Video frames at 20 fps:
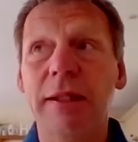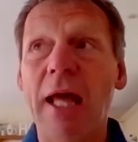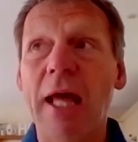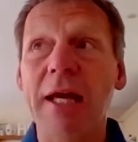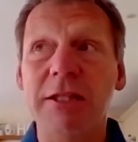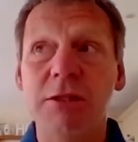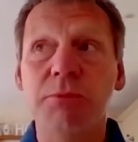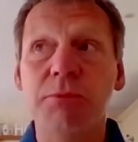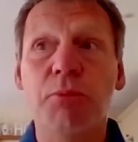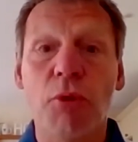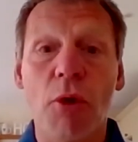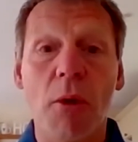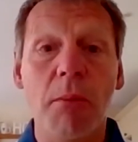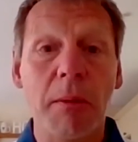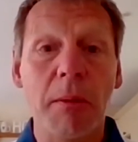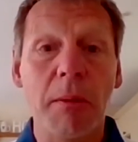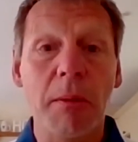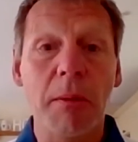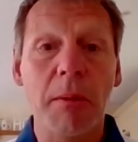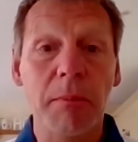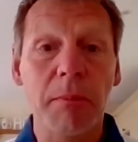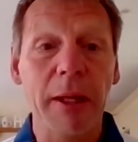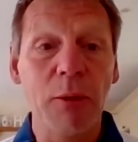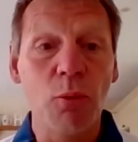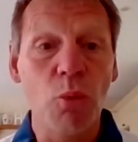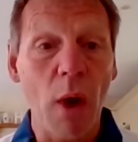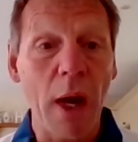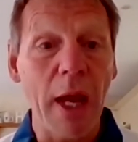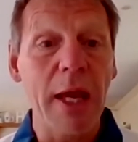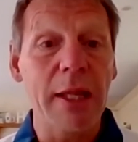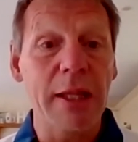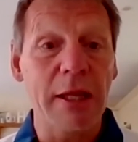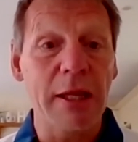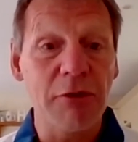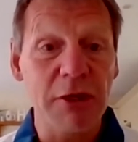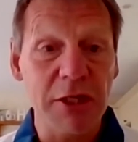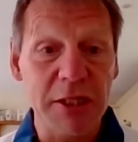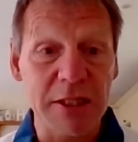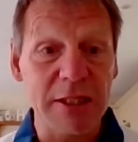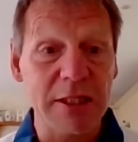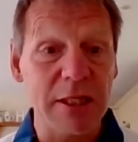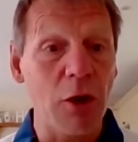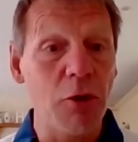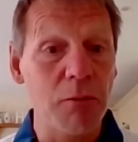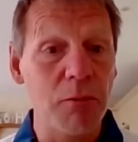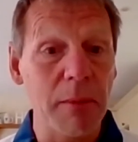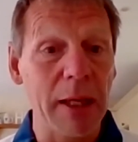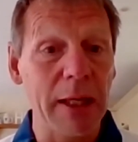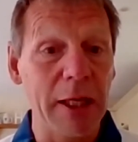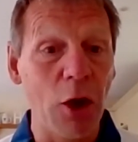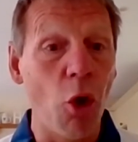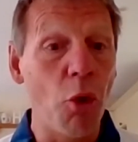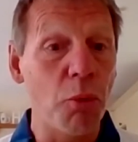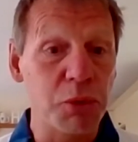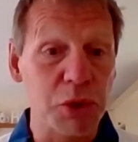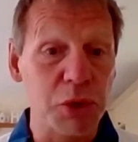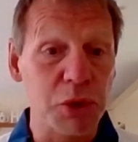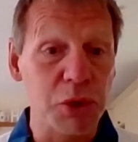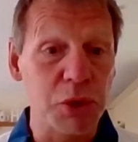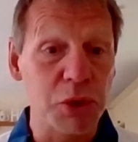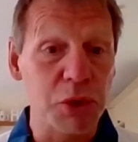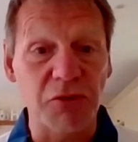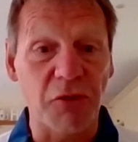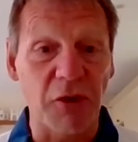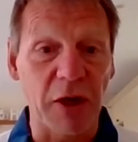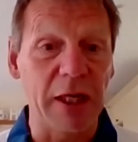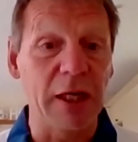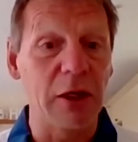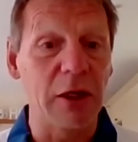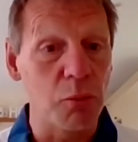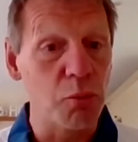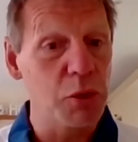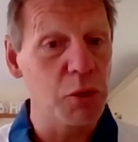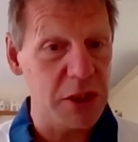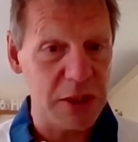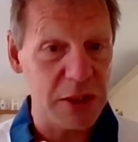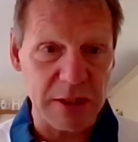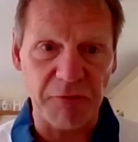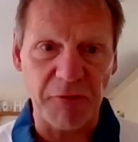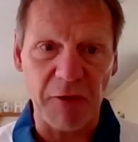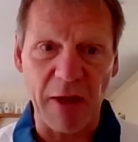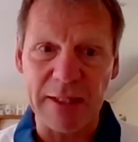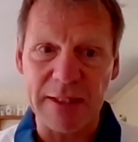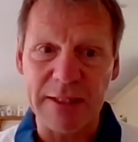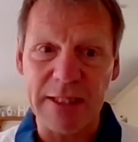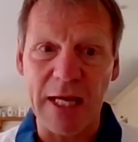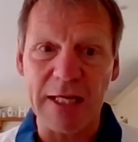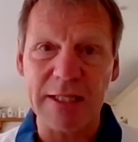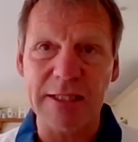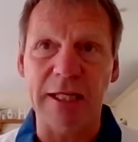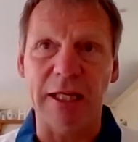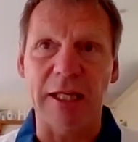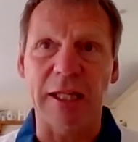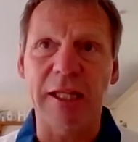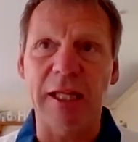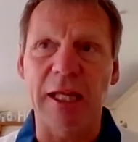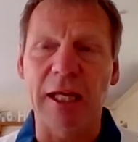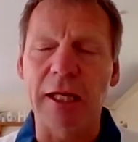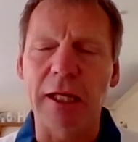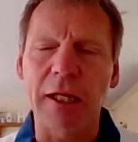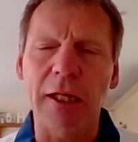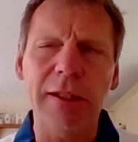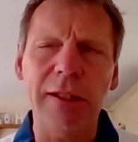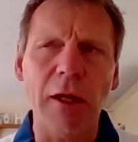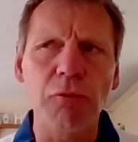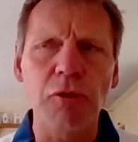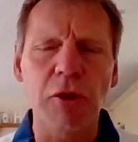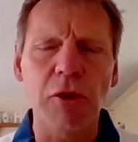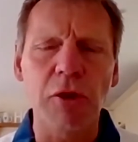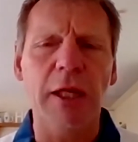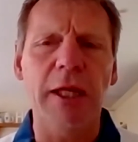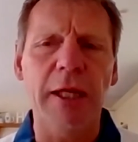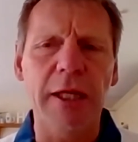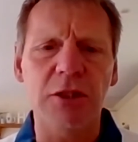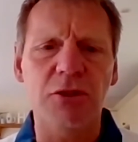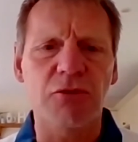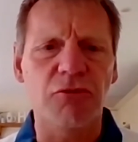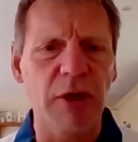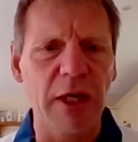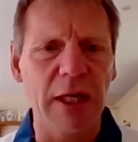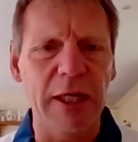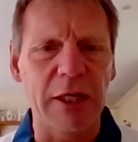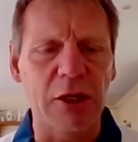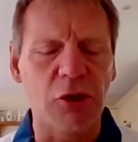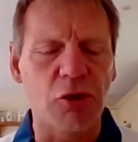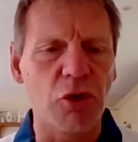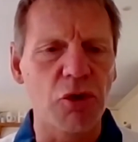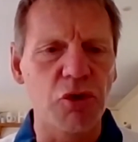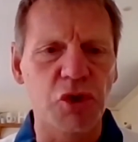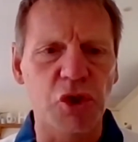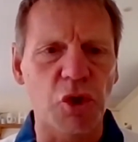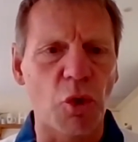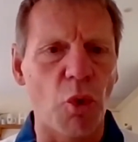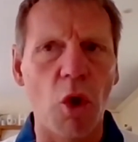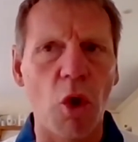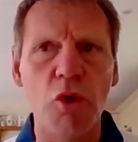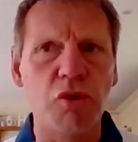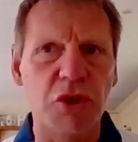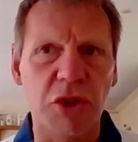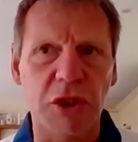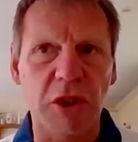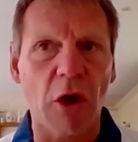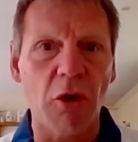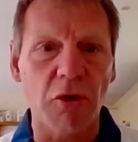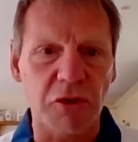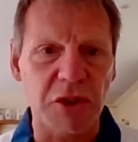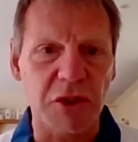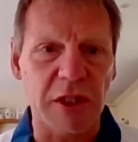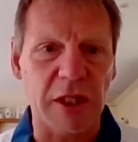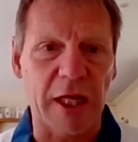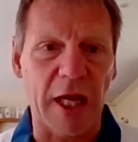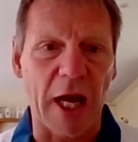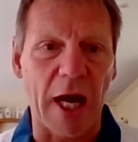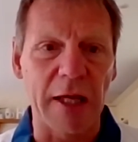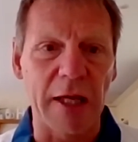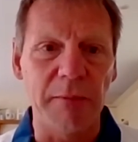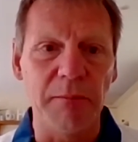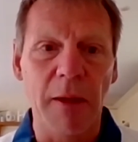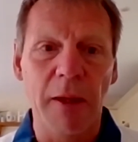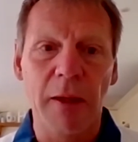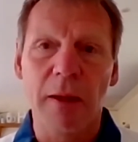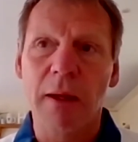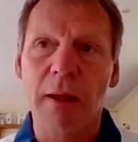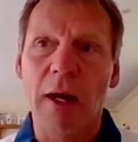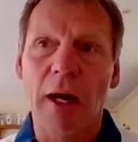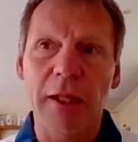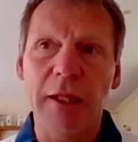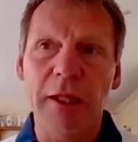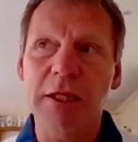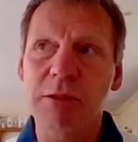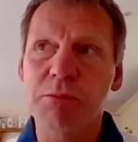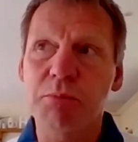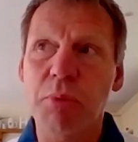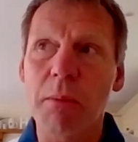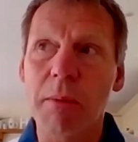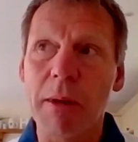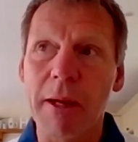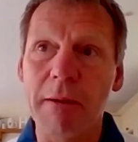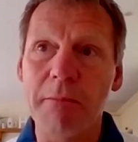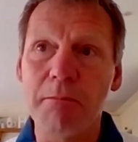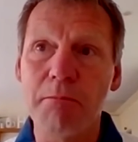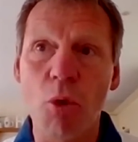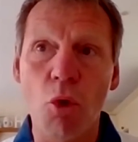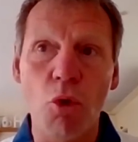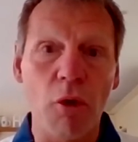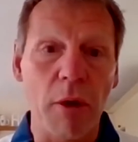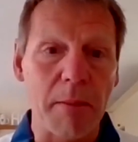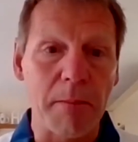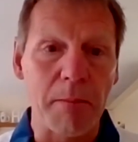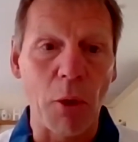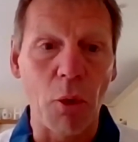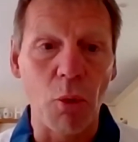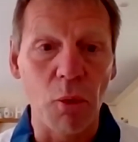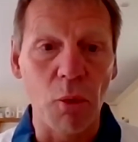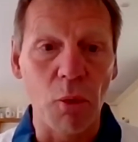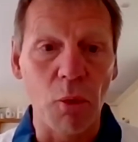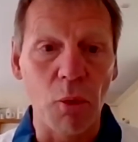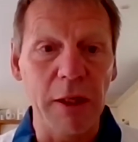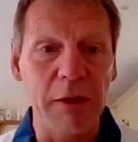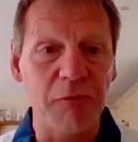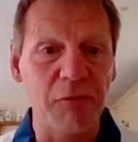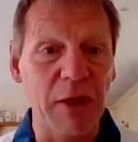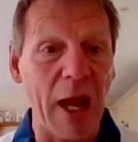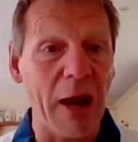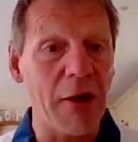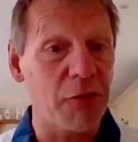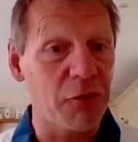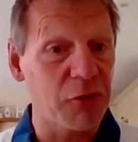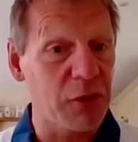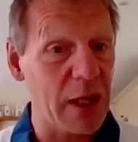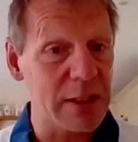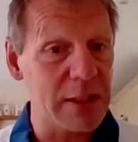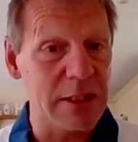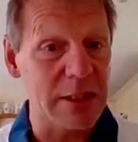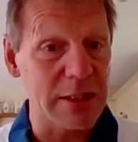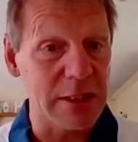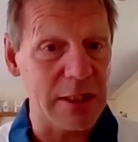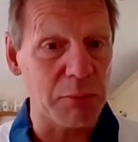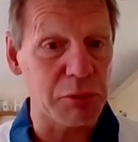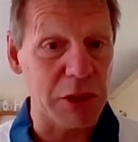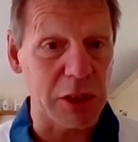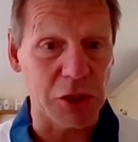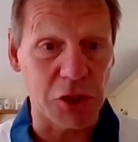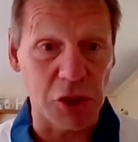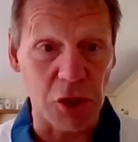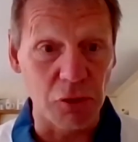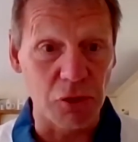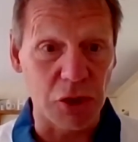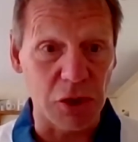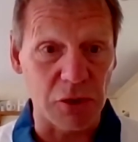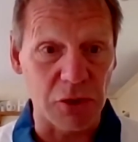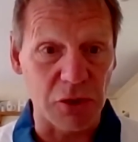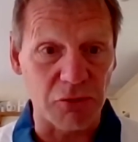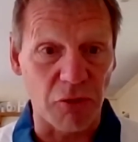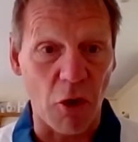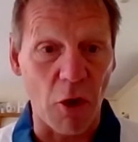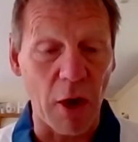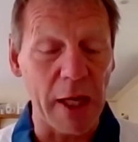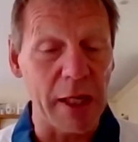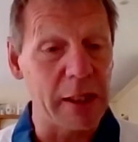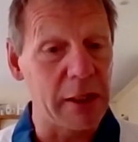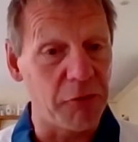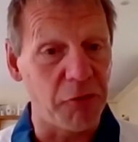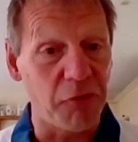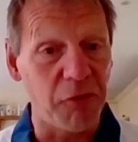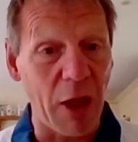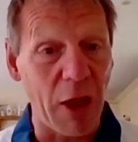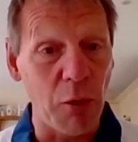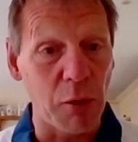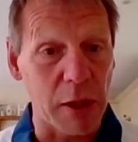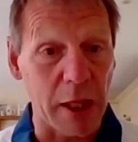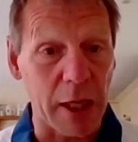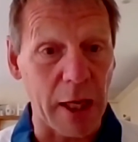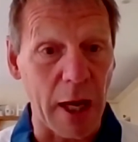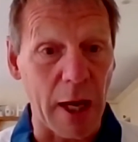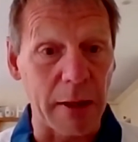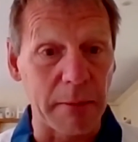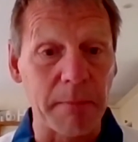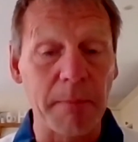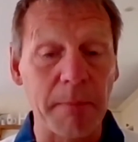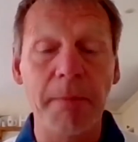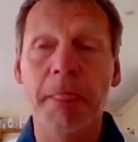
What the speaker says: that's probably where there is so many options for England, which is a fantastic thing. And I don't think it's really crucial who starts the game. I think it's probably more important if Gareth gets his substitutions right in the flow of the game.